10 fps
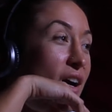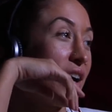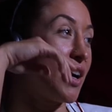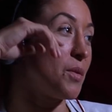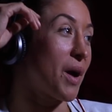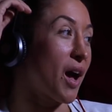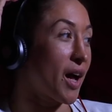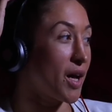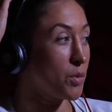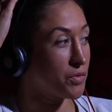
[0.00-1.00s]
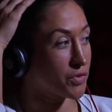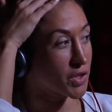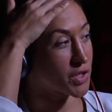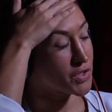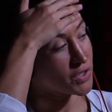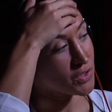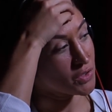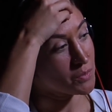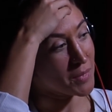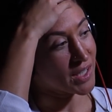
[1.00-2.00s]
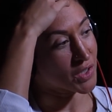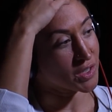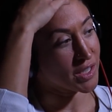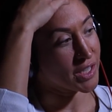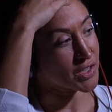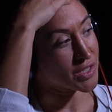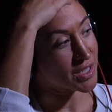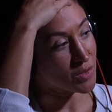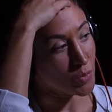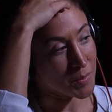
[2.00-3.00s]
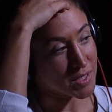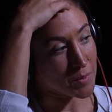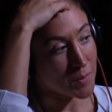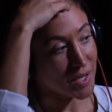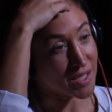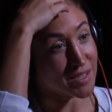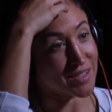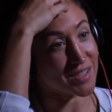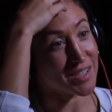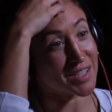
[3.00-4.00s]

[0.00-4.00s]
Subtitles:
I refer to my early years in women's MMA as